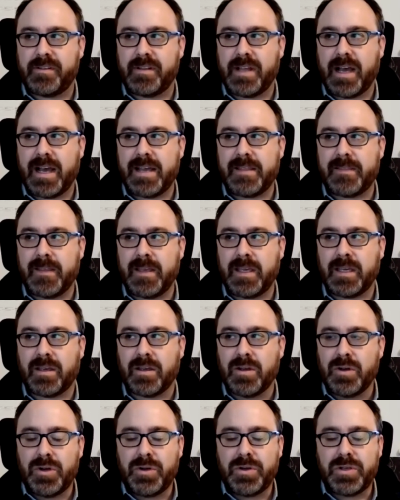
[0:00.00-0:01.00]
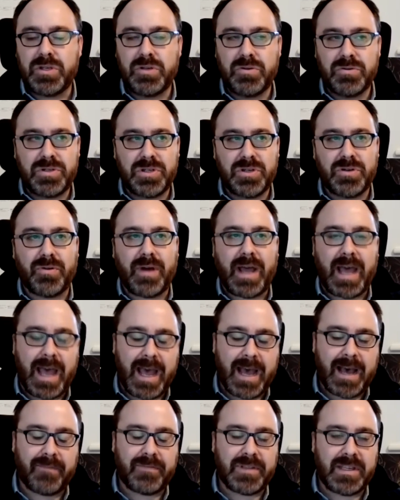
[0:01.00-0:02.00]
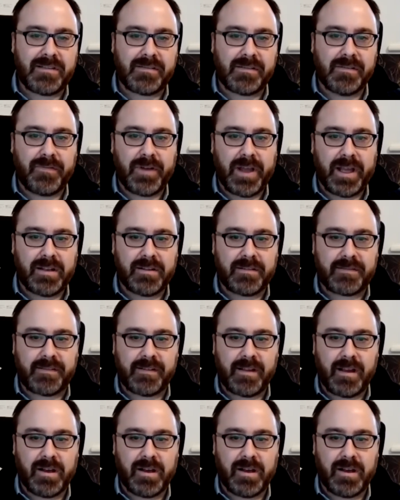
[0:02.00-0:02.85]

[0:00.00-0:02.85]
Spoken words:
I think you do have these events